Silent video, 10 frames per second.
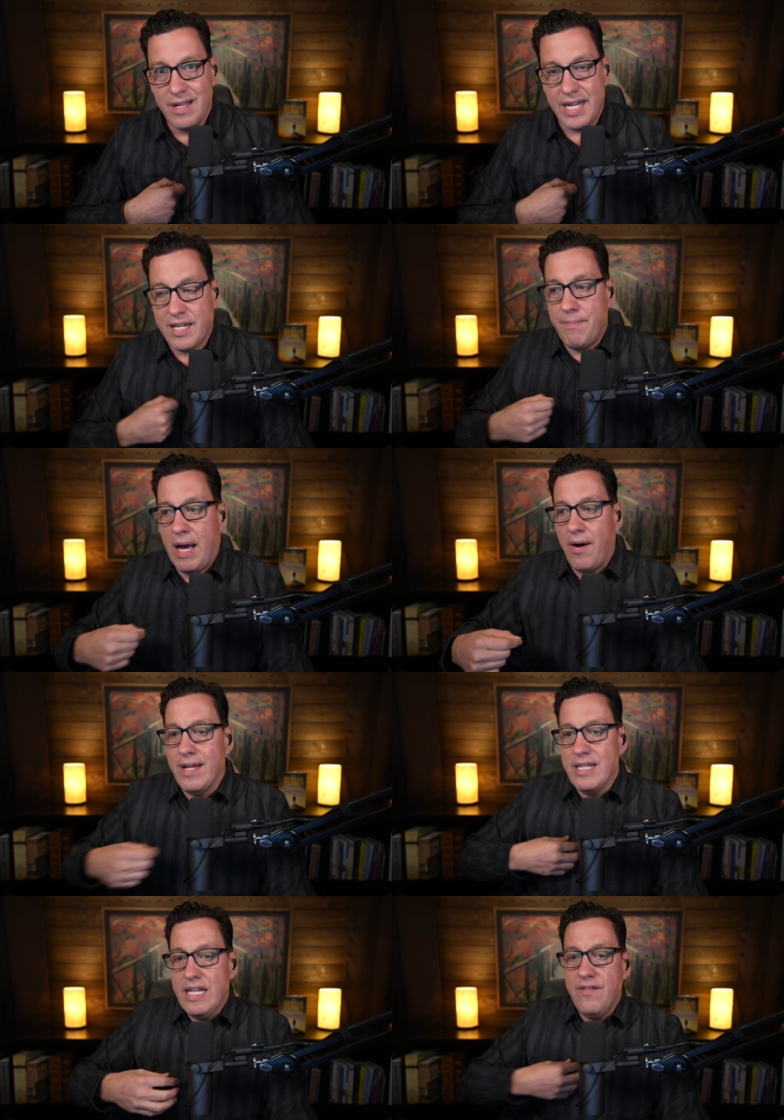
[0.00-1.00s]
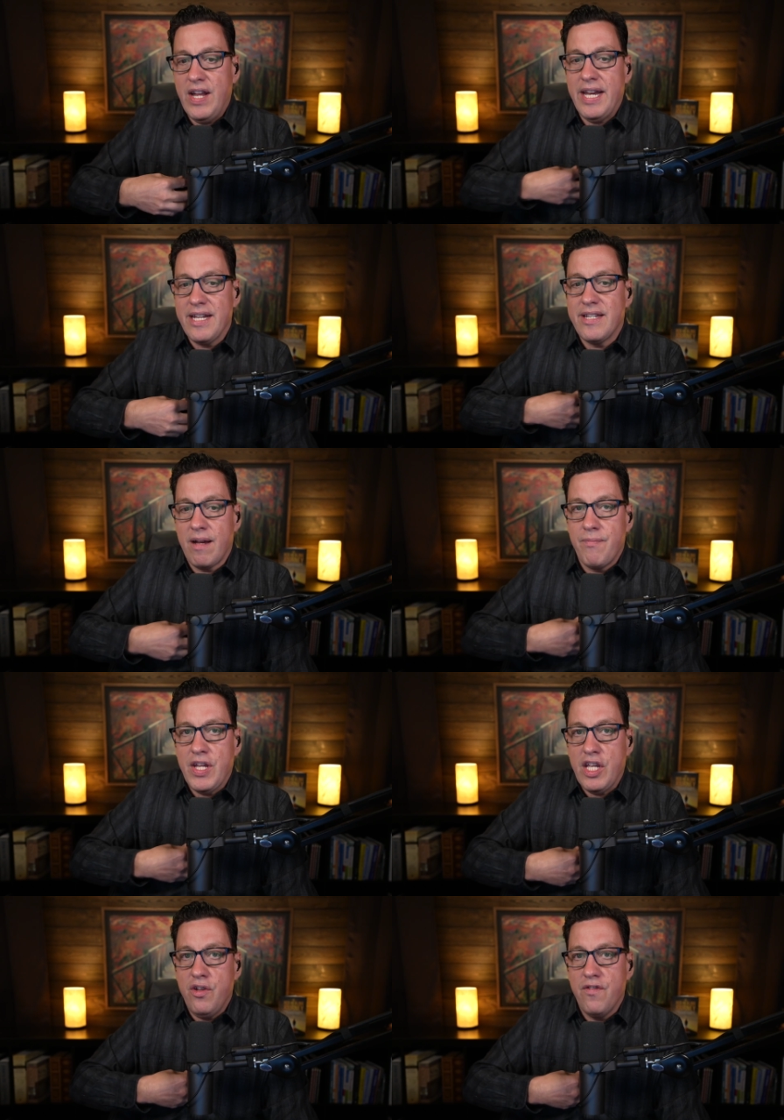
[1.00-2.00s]
It's about alleviating
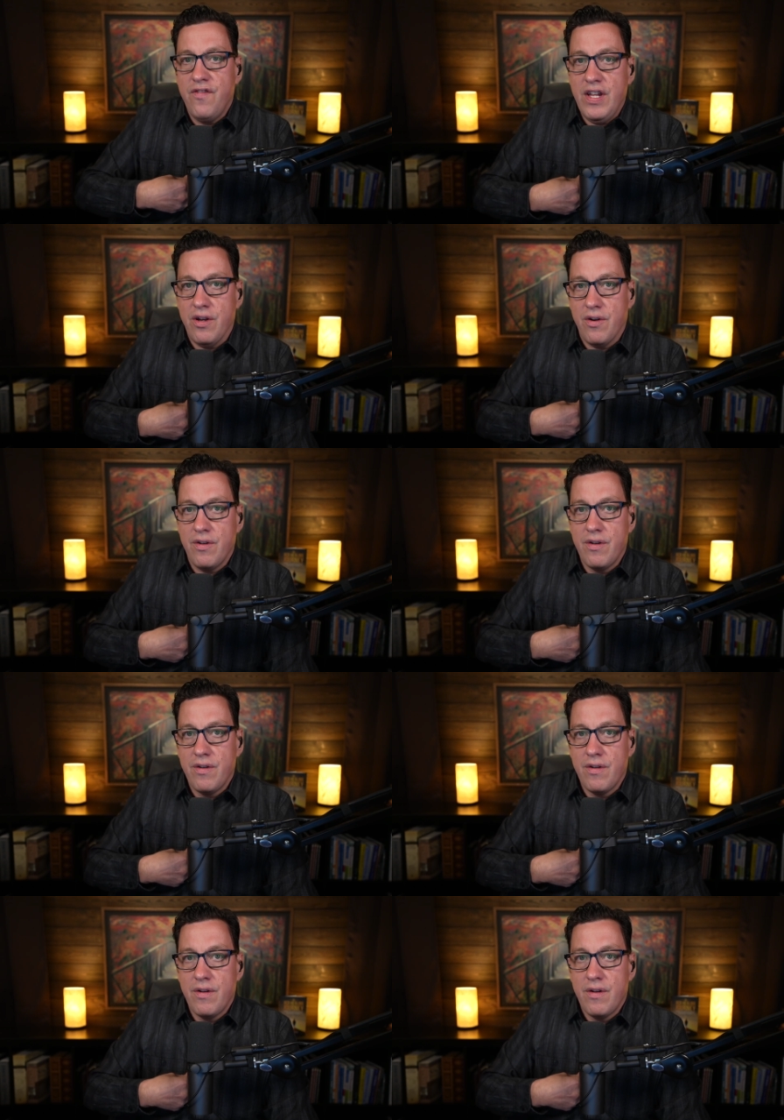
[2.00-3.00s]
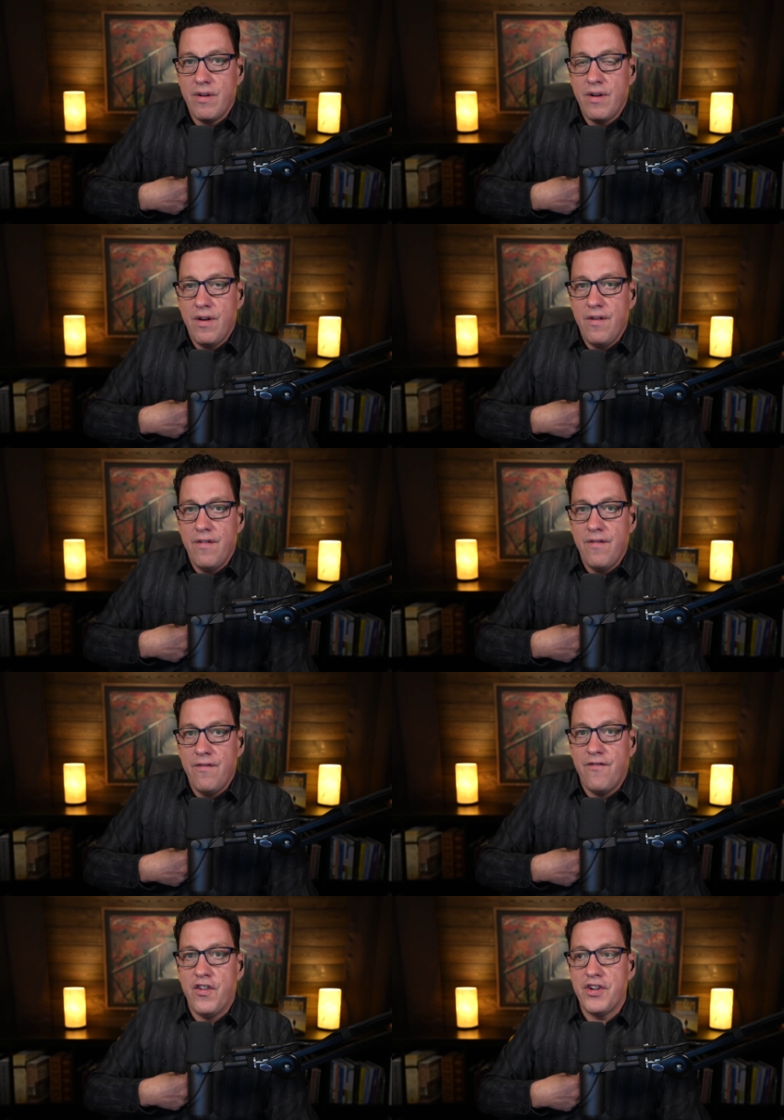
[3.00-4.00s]
something you feel
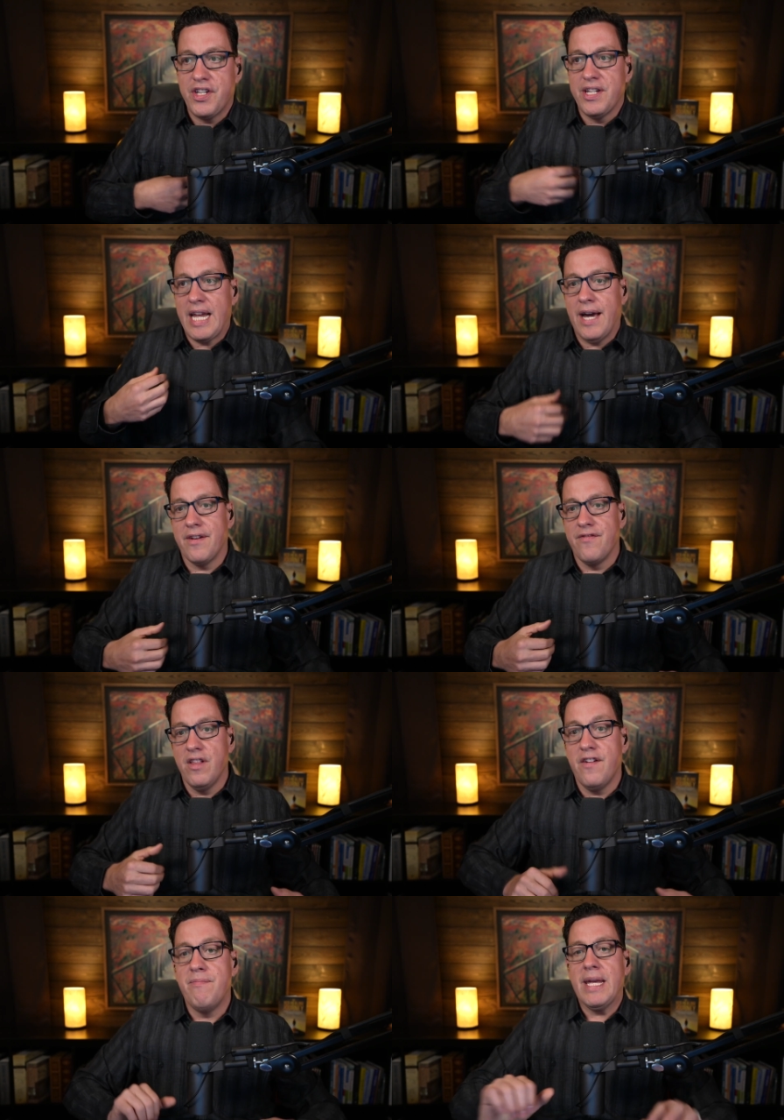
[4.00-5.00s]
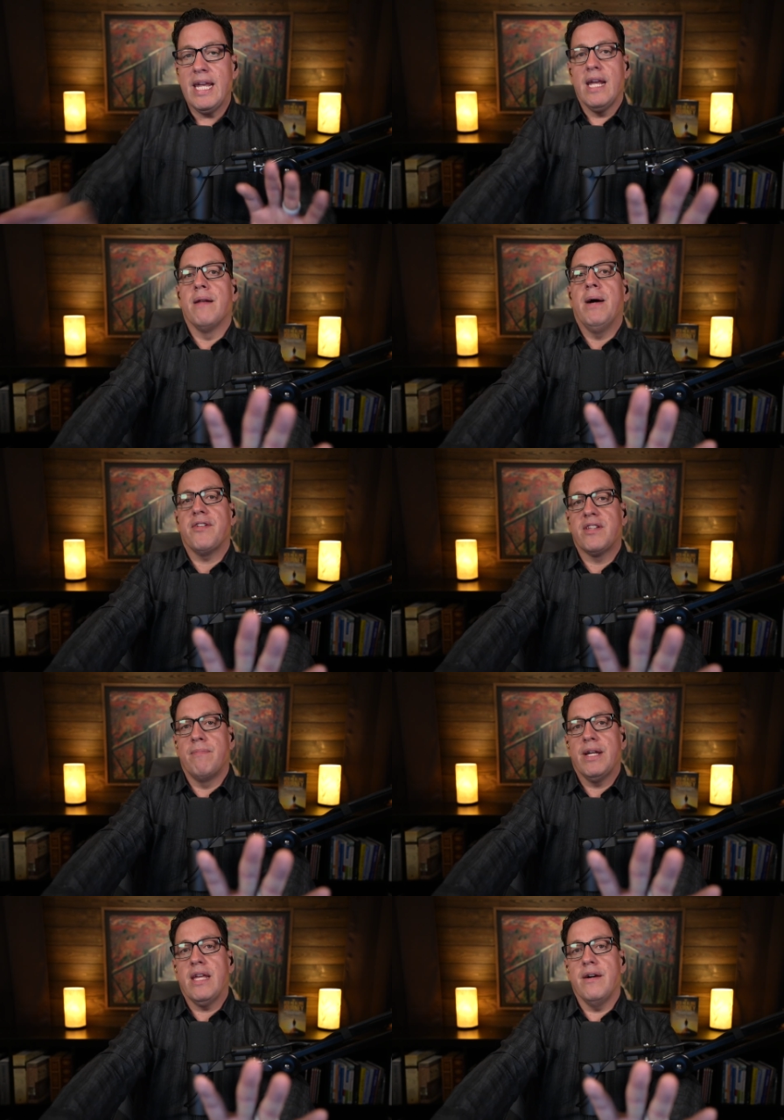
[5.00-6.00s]
versus out of love making it about
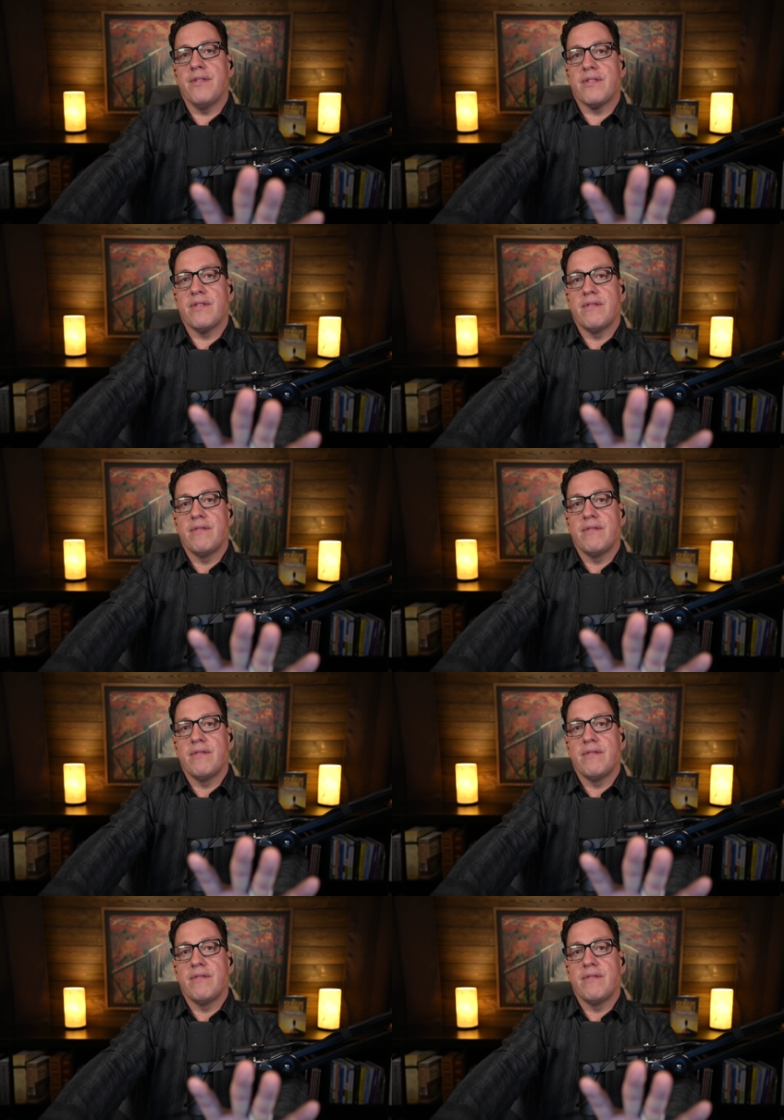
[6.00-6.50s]
somebody else.